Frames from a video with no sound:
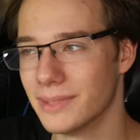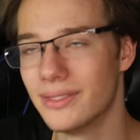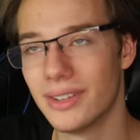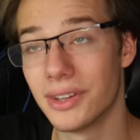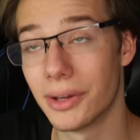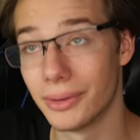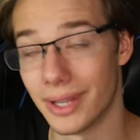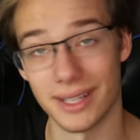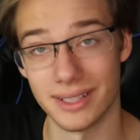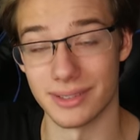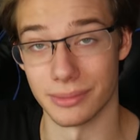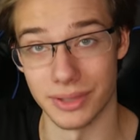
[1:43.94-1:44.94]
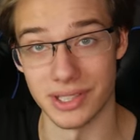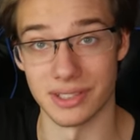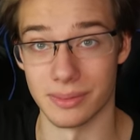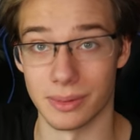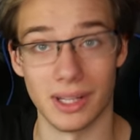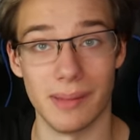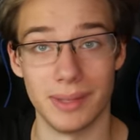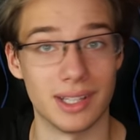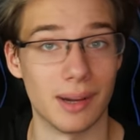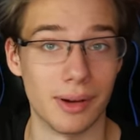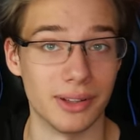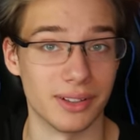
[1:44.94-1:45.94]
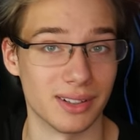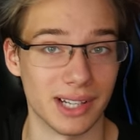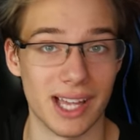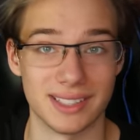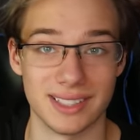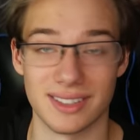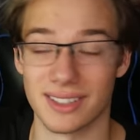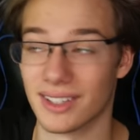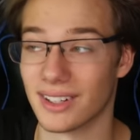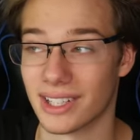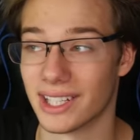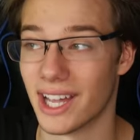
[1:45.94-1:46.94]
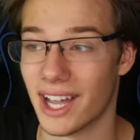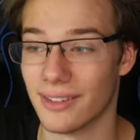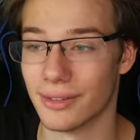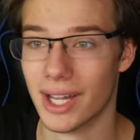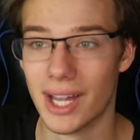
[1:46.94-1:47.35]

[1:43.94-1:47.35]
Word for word: even though that is reasonable. I mean, come on, they're glasses, they're not gonna have